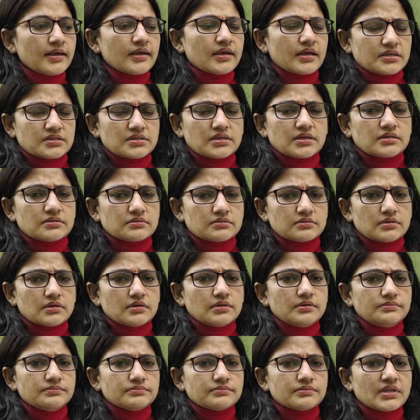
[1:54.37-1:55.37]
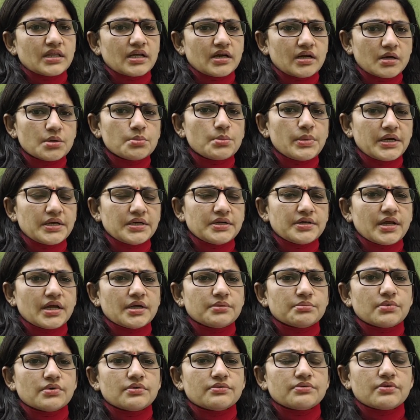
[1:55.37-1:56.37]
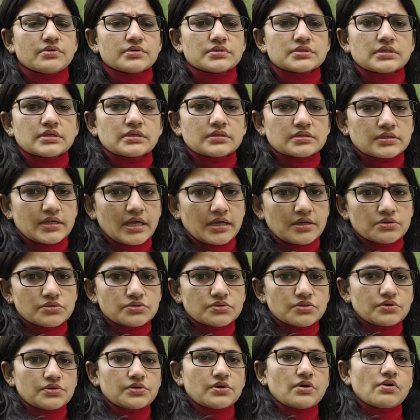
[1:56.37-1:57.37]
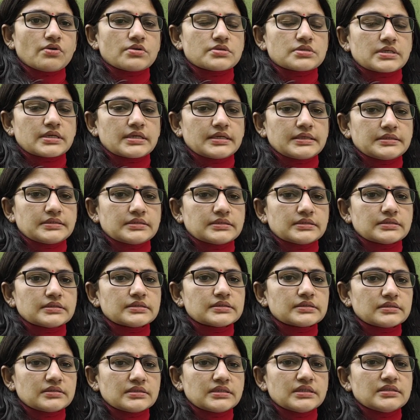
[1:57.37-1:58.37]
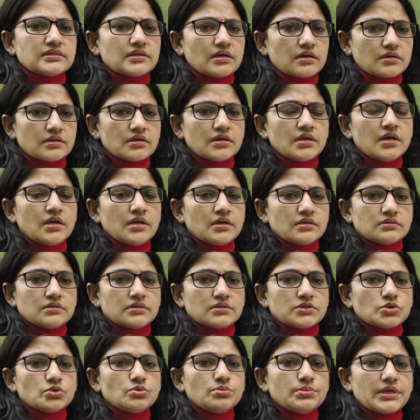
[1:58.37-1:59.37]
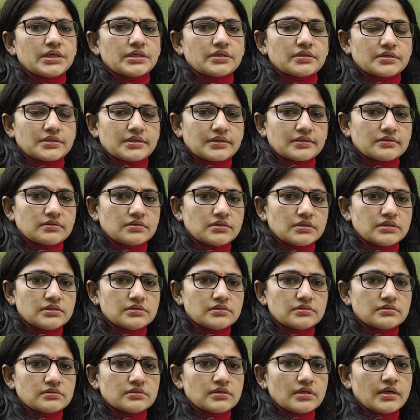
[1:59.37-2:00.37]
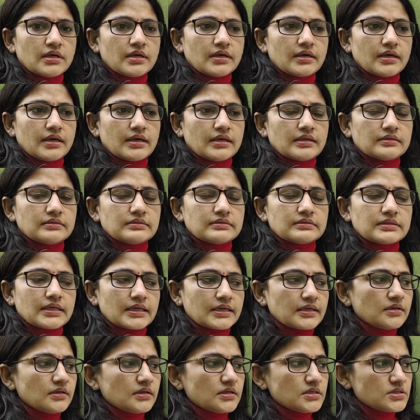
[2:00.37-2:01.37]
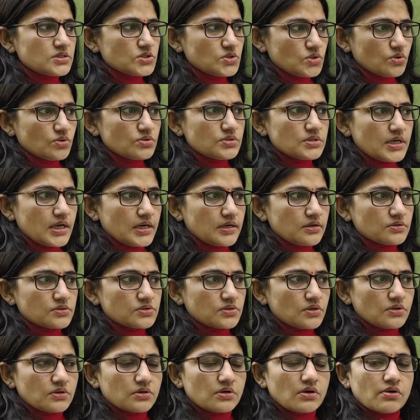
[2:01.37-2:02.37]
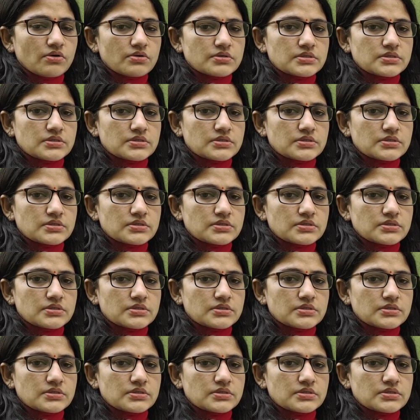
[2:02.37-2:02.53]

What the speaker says: etc. There are many types of sinusoidal oscillators. These are the two main categories. And second is non-sinusoidal